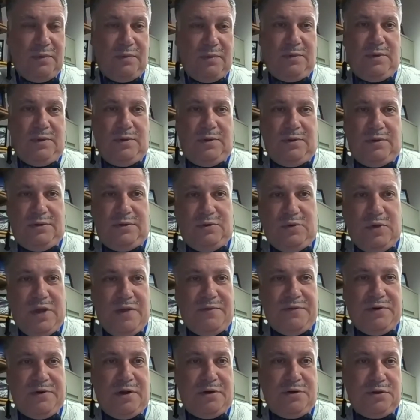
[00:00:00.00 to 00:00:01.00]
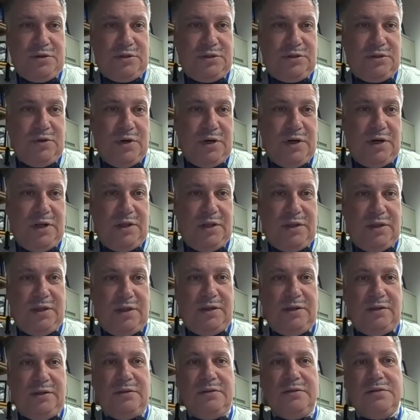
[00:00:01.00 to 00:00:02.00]
Oh, sorry, I haven't understood
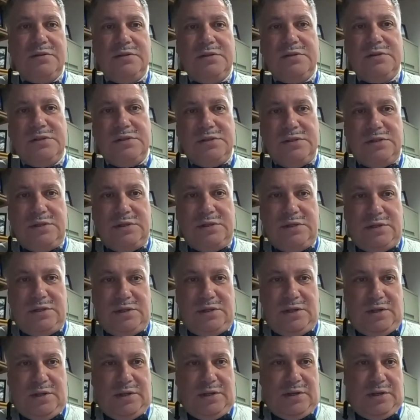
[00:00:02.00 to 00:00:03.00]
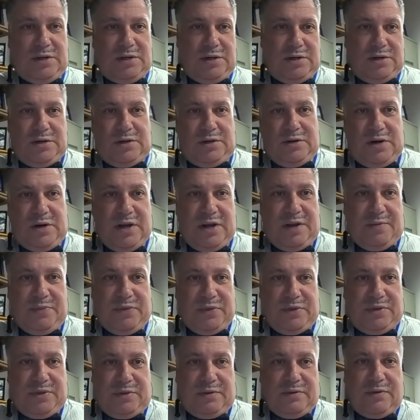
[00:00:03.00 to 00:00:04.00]
anything. Or I'm